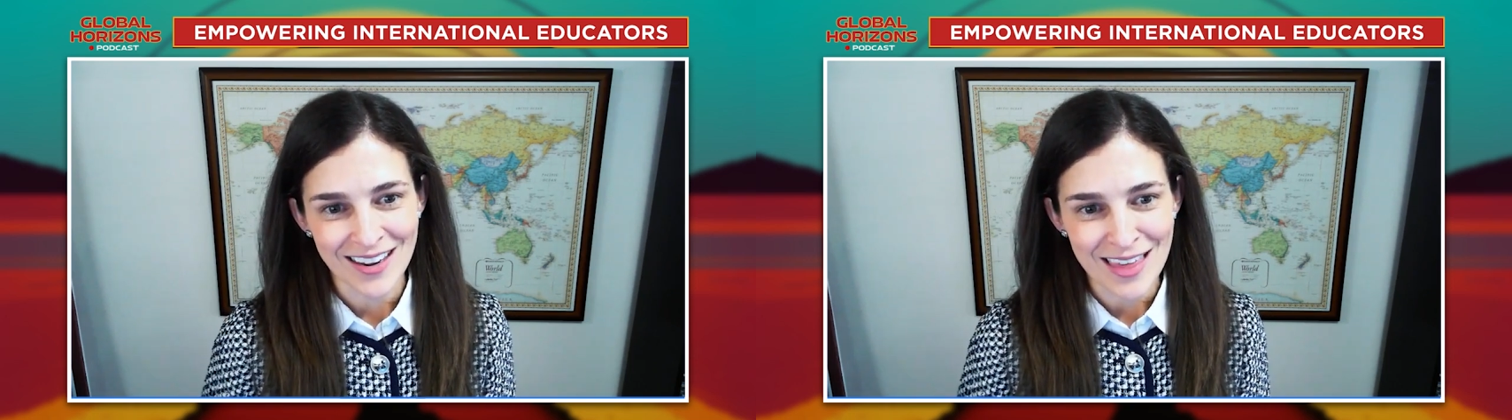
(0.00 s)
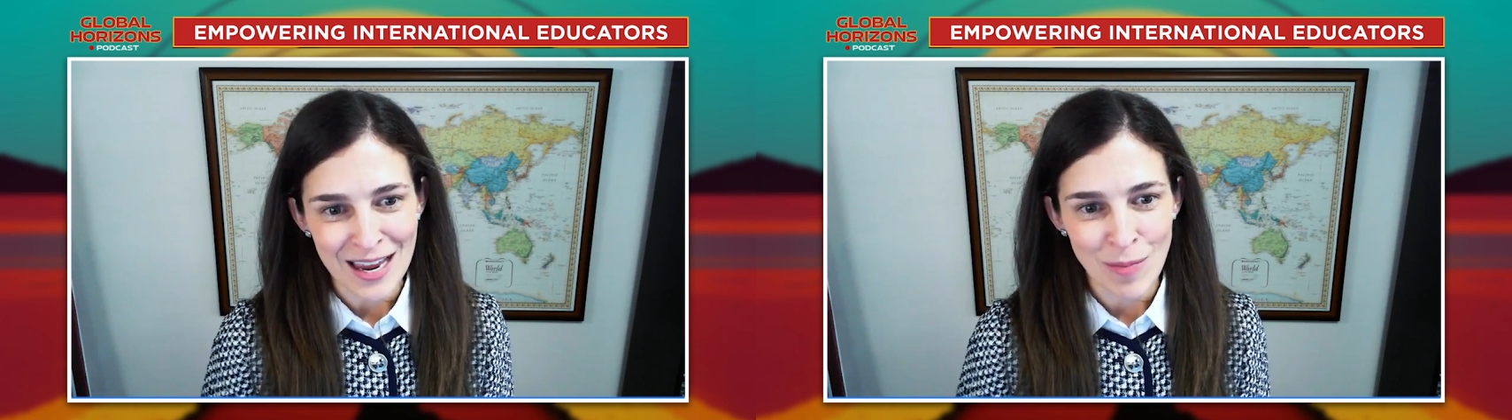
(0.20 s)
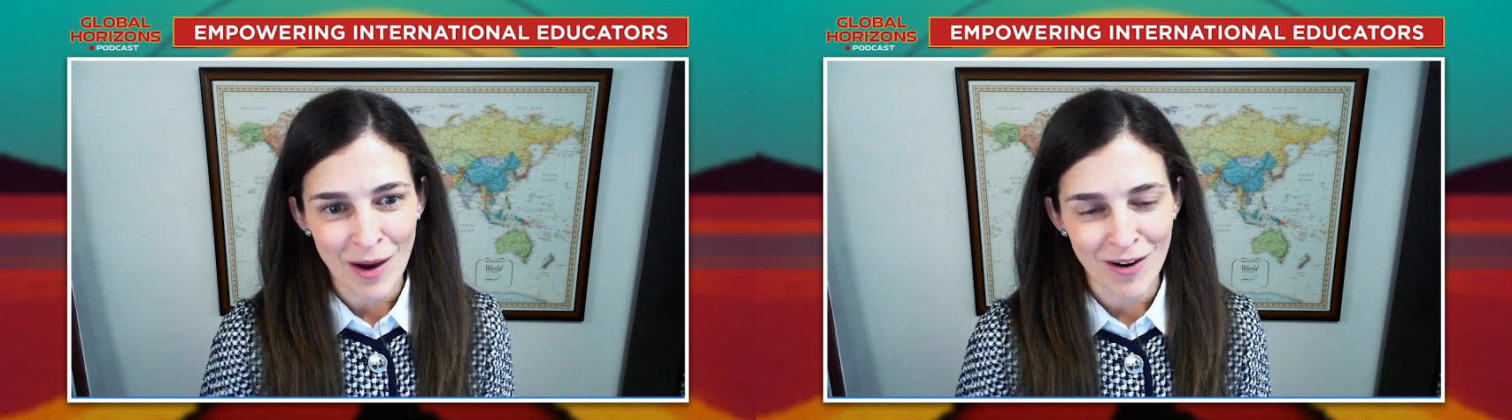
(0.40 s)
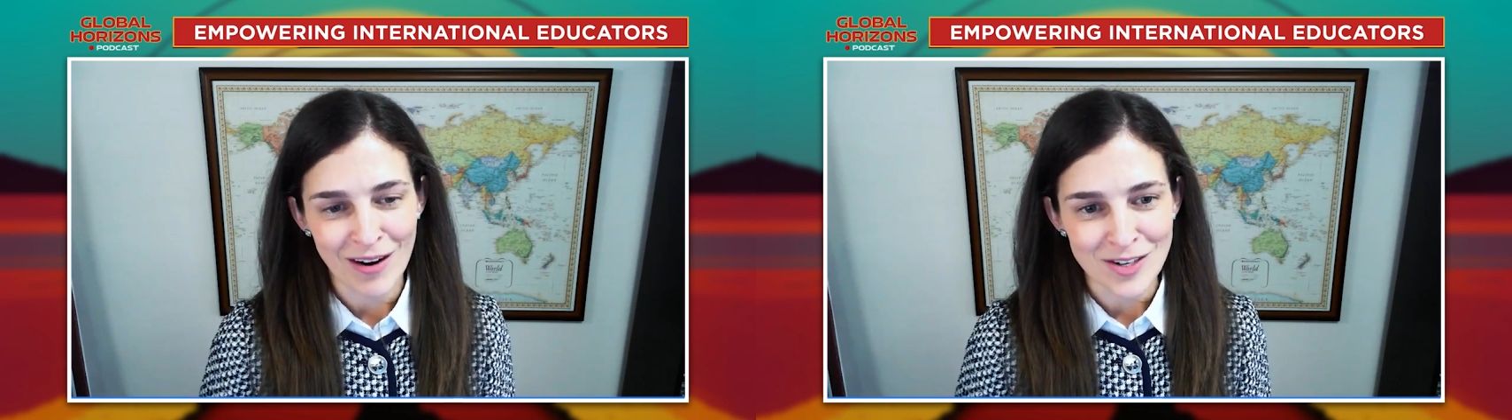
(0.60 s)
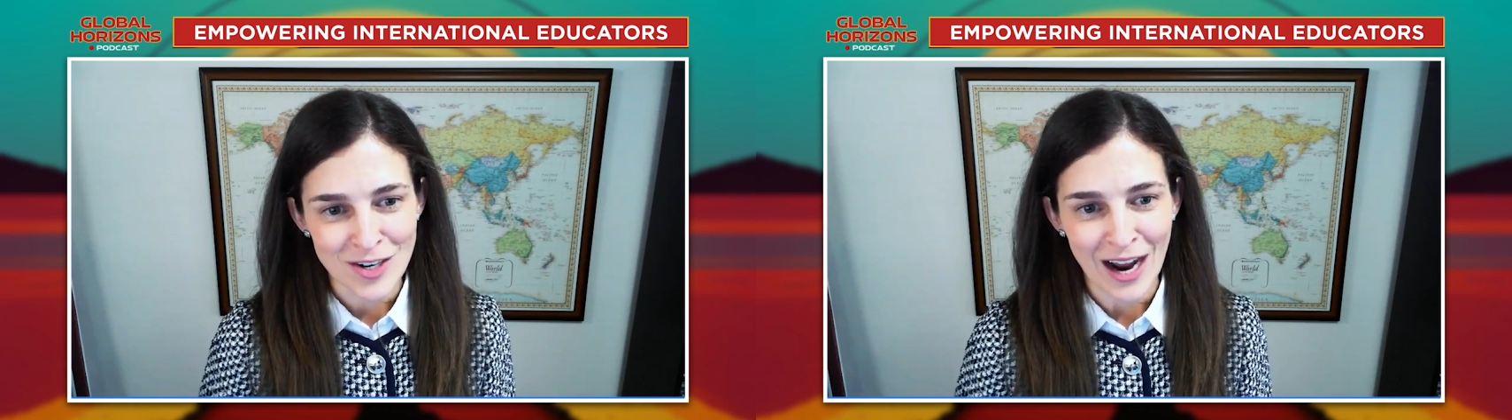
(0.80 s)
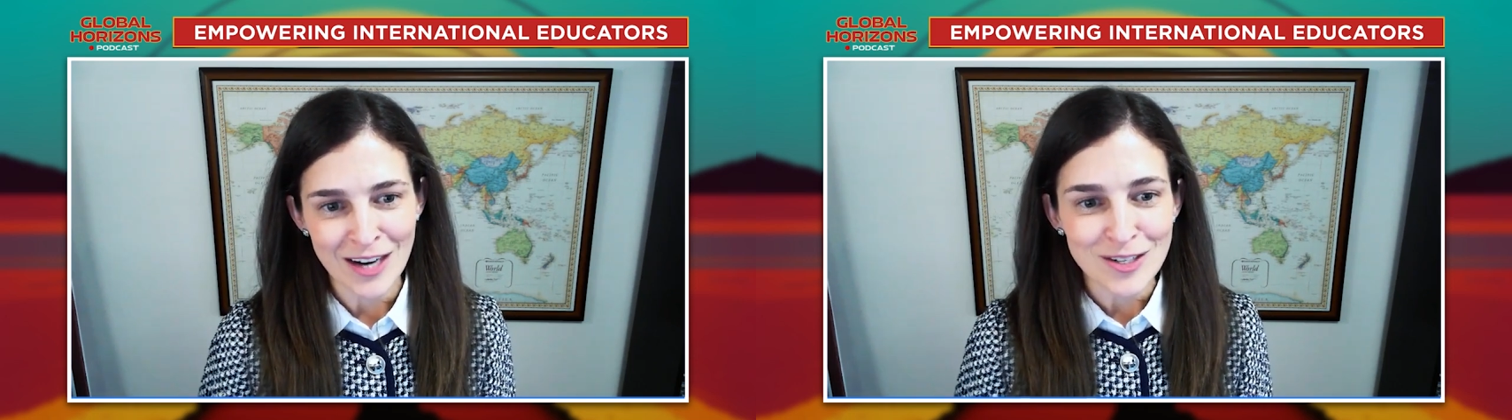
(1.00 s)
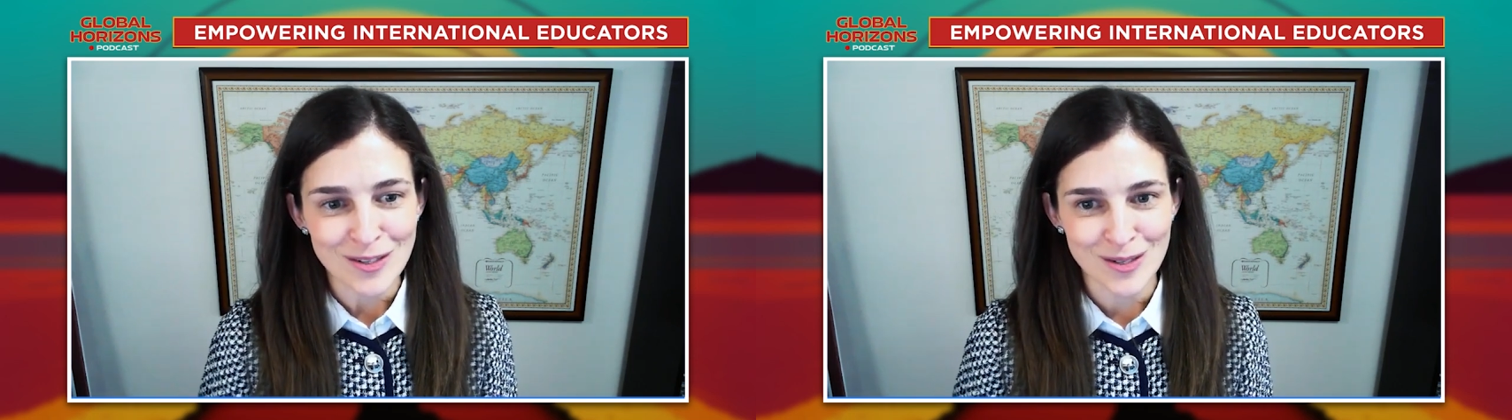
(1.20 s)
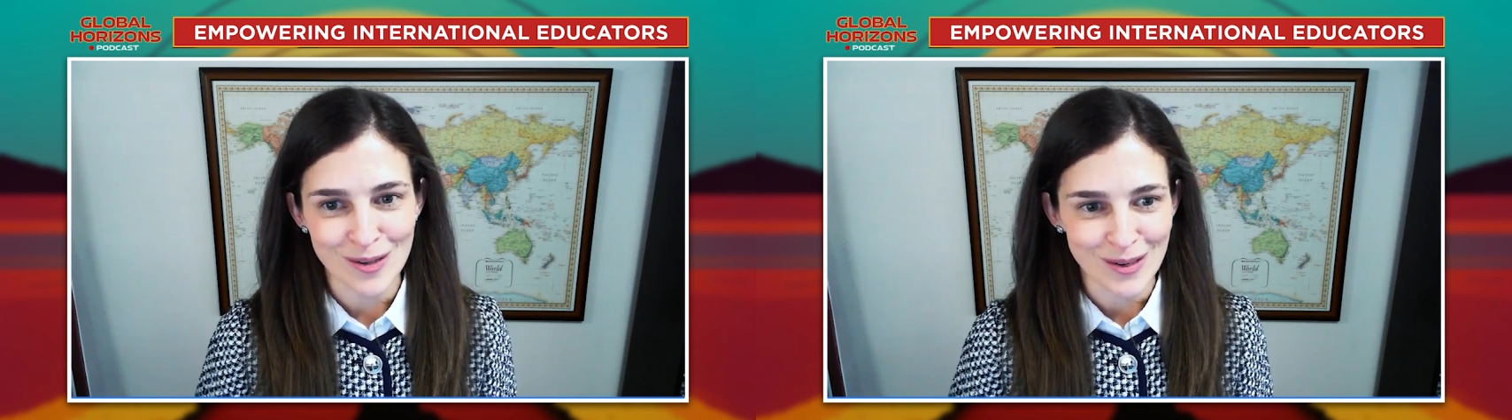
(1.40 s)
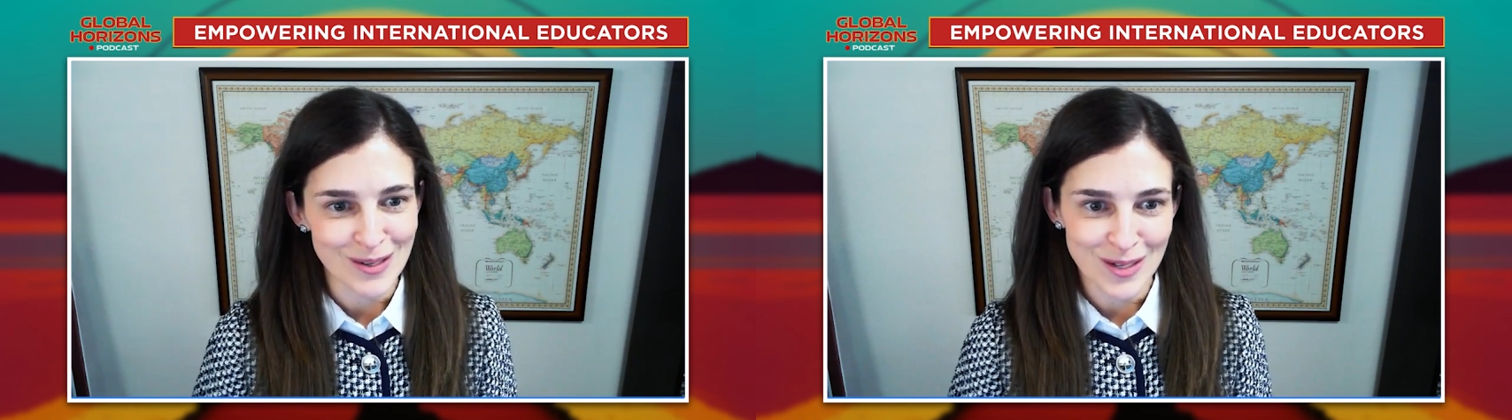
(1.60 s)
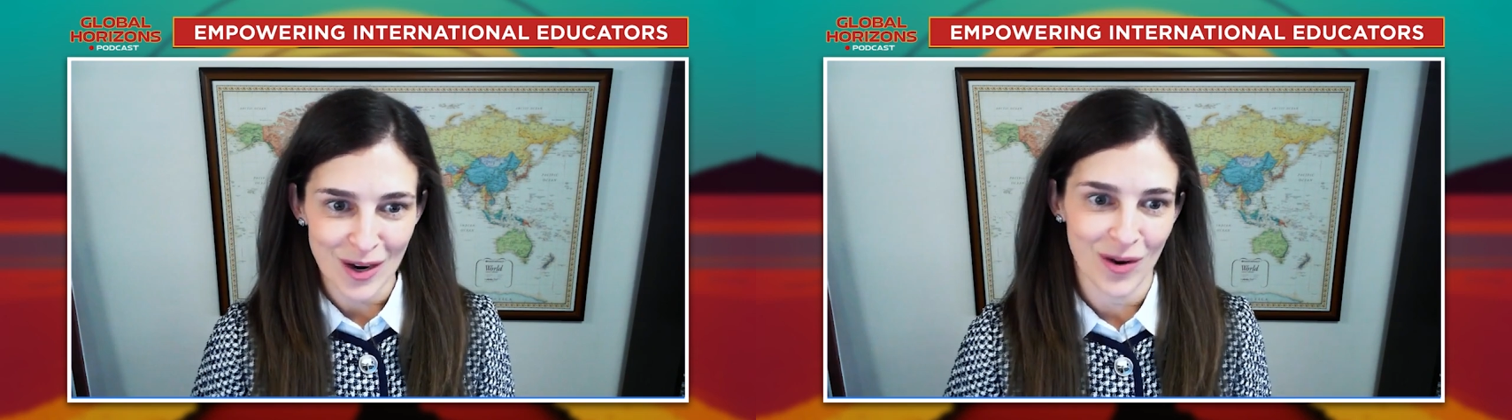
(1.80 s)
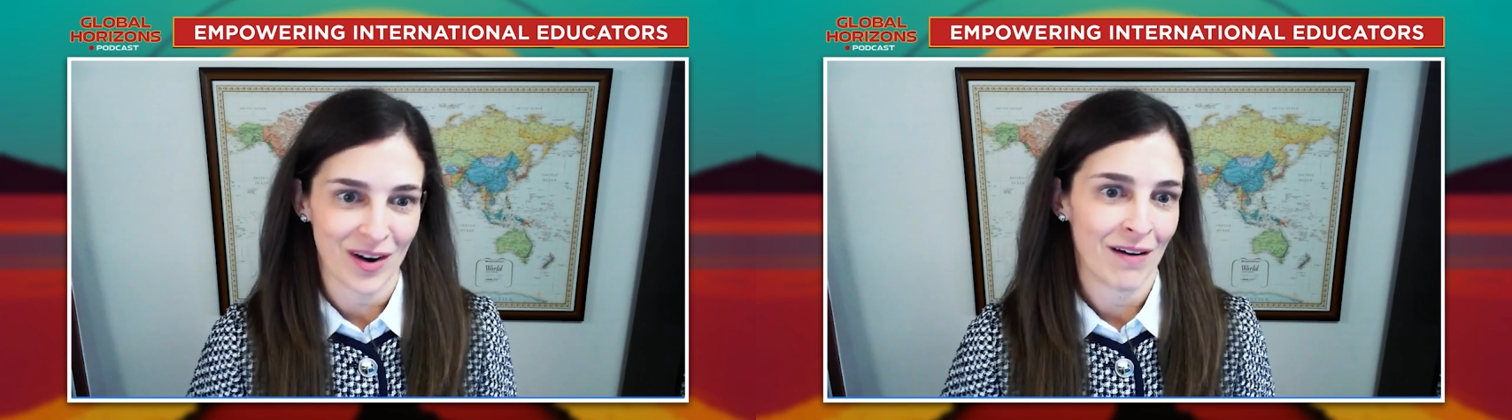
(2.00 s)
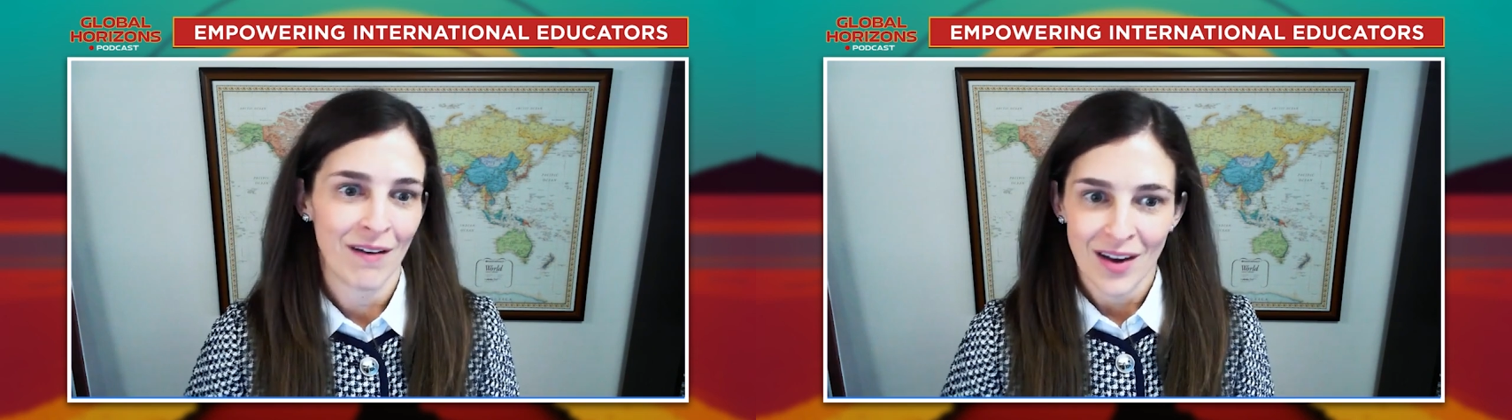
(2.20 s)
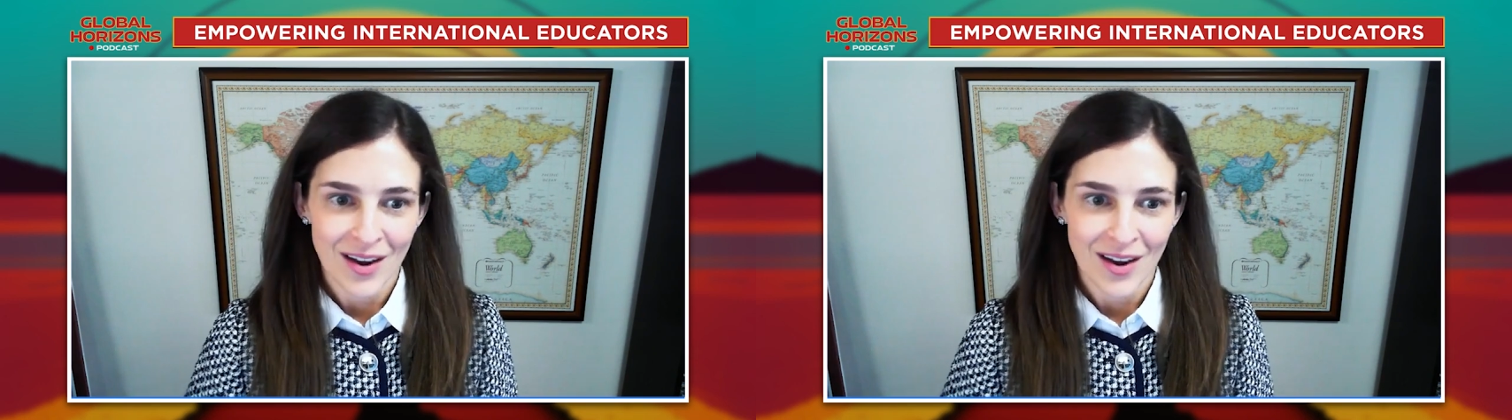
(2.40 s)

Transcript: You think about our international students who are